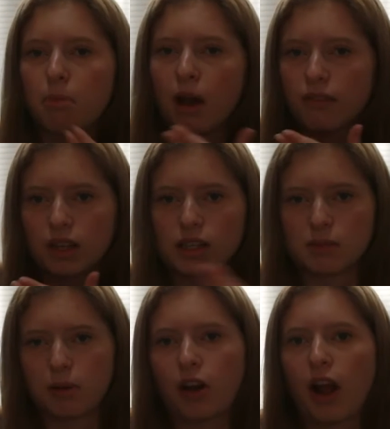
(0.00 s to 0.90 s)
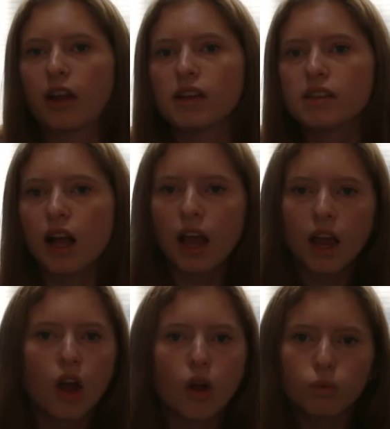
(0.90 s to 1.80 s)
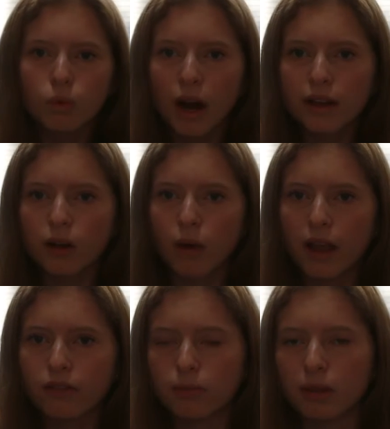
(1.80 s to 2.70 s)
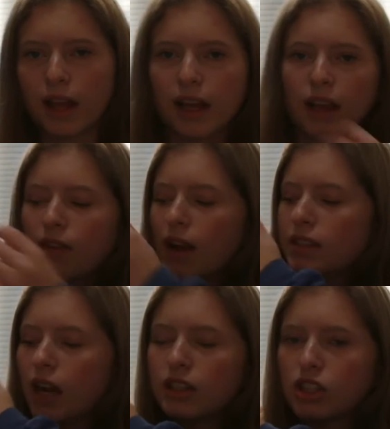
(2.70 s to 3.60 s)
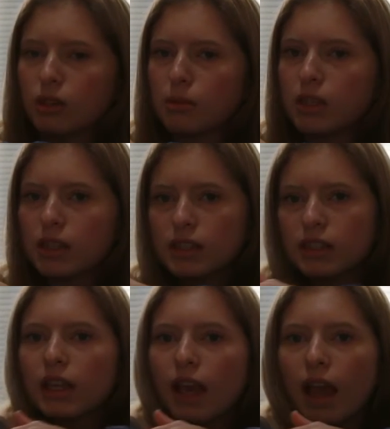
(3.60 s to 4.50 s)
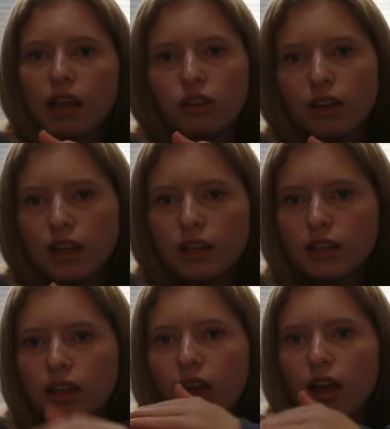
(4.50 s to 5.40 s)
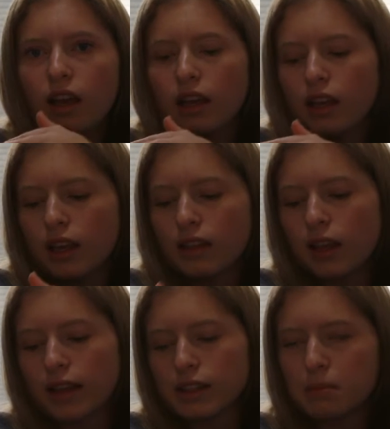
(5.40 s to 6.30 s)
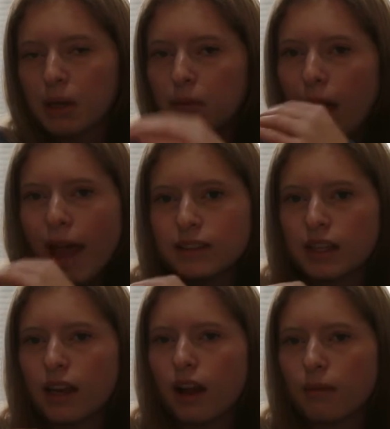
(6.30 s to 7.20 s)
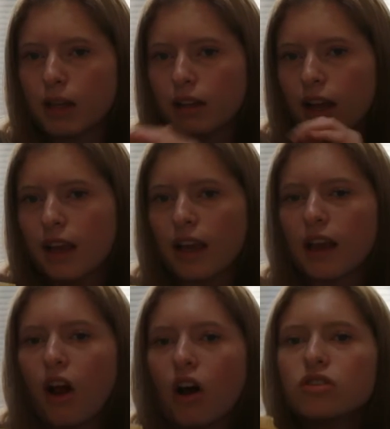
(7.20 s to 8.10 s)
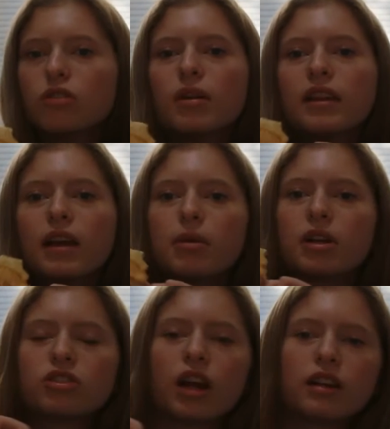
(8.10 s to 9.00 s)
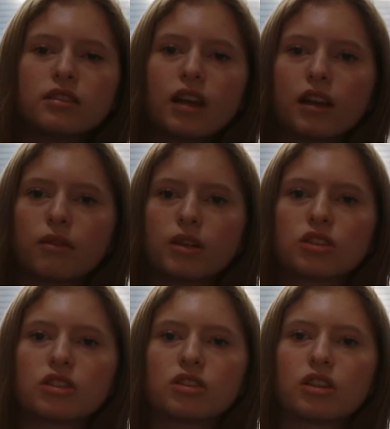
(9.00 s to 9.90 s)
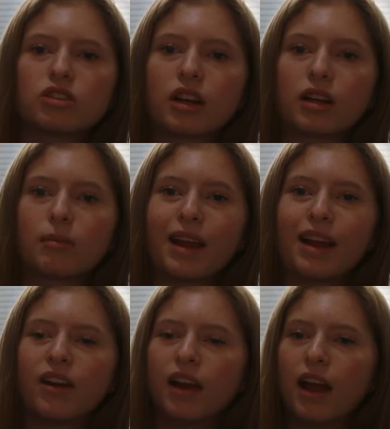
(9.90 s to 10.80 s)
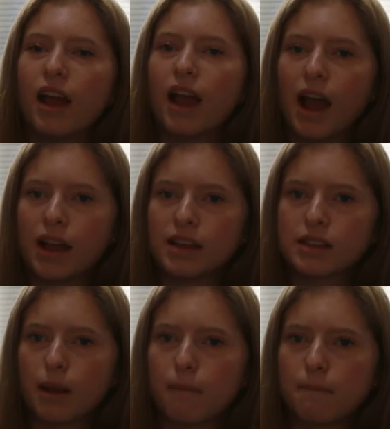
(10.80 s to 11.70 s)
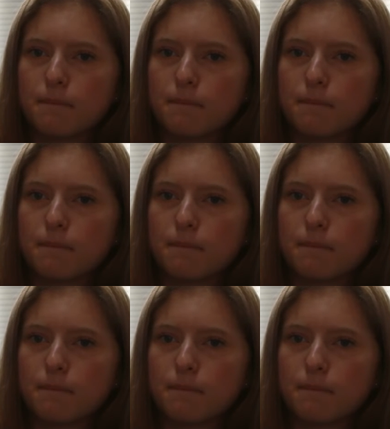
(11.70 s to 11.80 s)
puffing his beard out. He's not running away from, like, if I touch him, he doesn't get angry. He likes being petted. I mean, like, and also one thing bearded dragons like, which she's gonna try to get my hair, is